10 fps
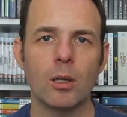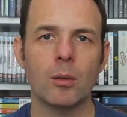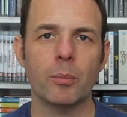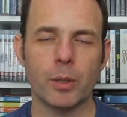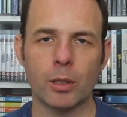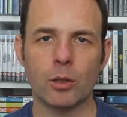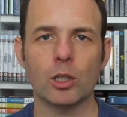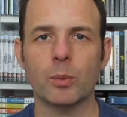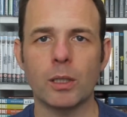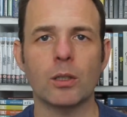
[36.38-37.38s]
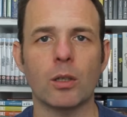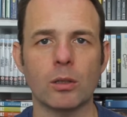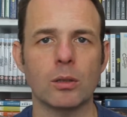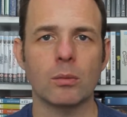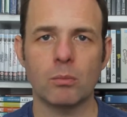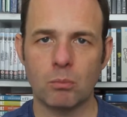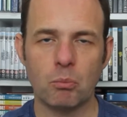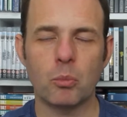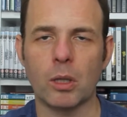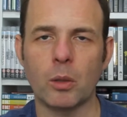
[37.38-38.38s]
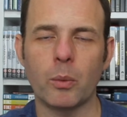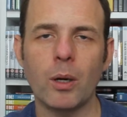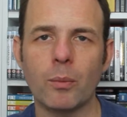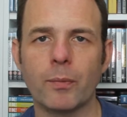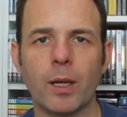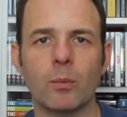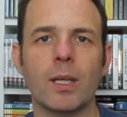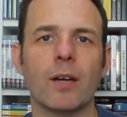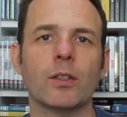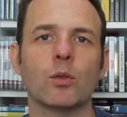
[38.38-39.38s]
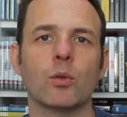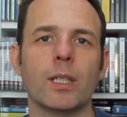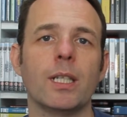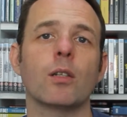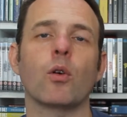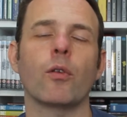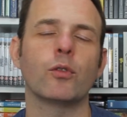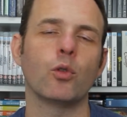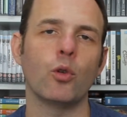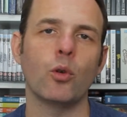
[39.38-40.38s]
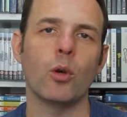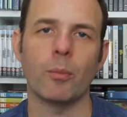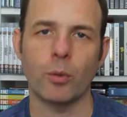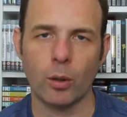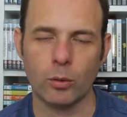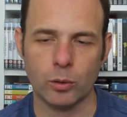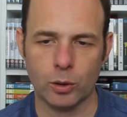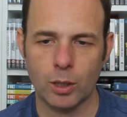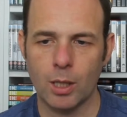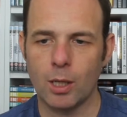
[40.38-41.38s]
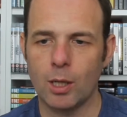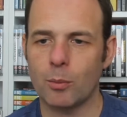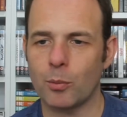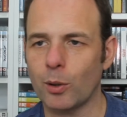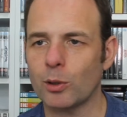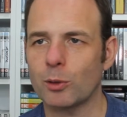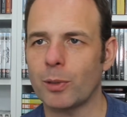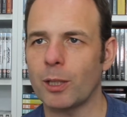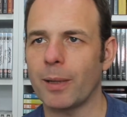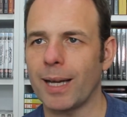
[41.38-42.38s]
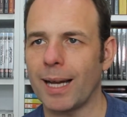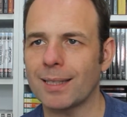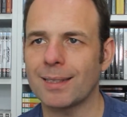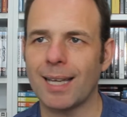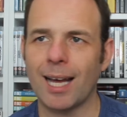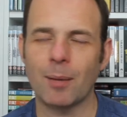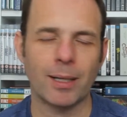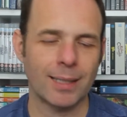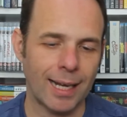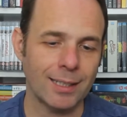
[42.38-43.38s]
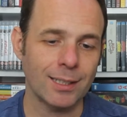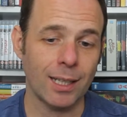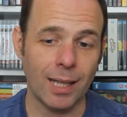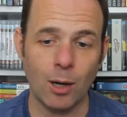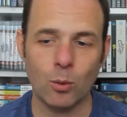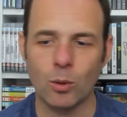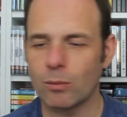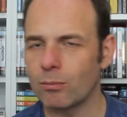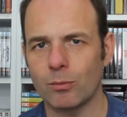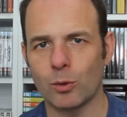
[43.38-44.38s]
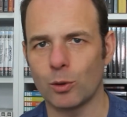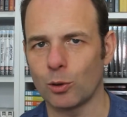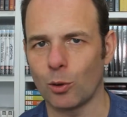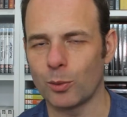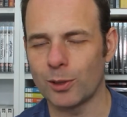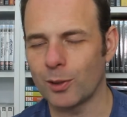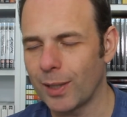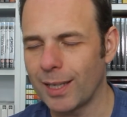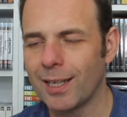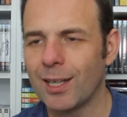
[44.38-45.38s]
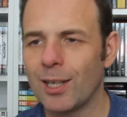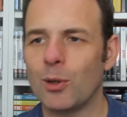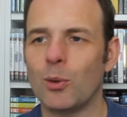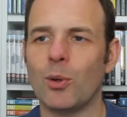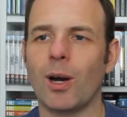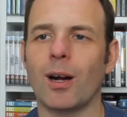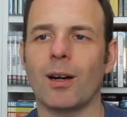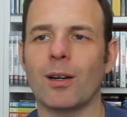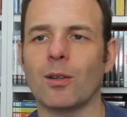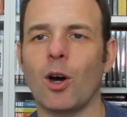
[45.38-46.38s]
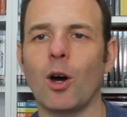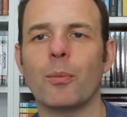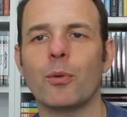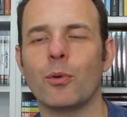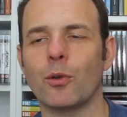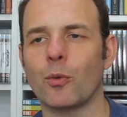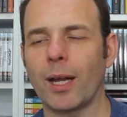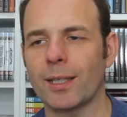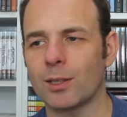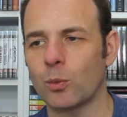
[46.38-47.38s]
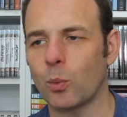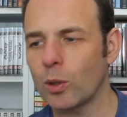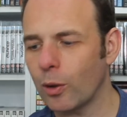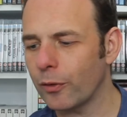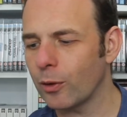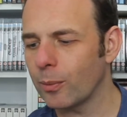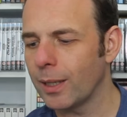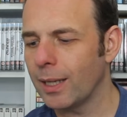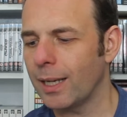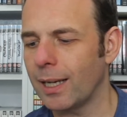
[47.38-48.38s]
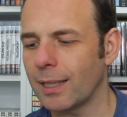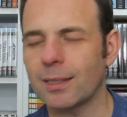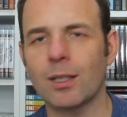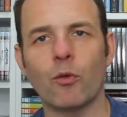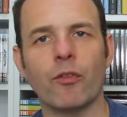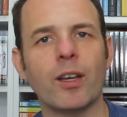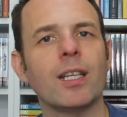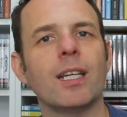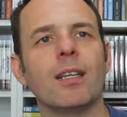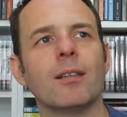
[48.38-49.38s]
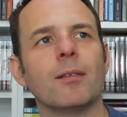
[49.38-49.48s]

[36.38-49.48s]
but it does what it does really well. And we have a story here of two brothers. Brothers played by Alan Tam and Andy Lau, who's always great, who are up through the ranks. One of them is very